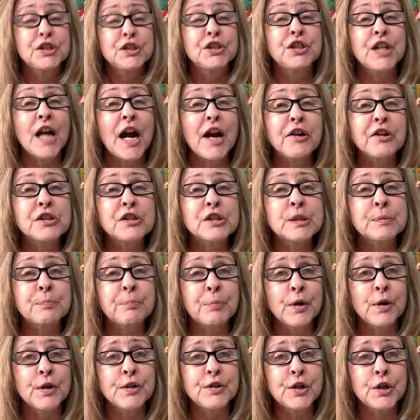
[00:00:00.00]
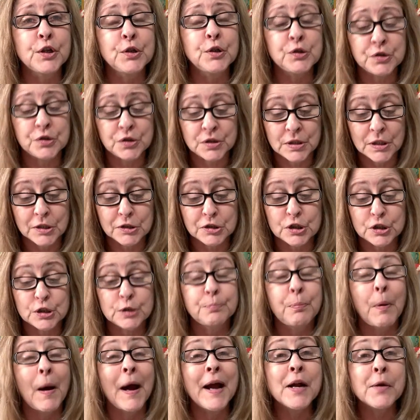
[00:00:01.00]
Sharks produce
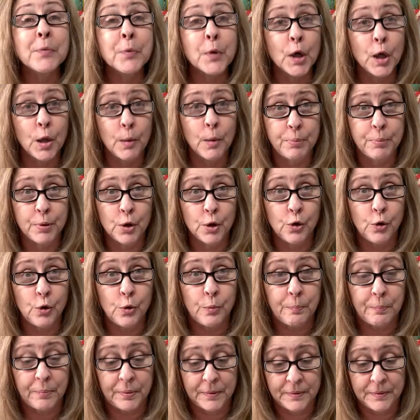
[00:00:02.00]
spiral poop.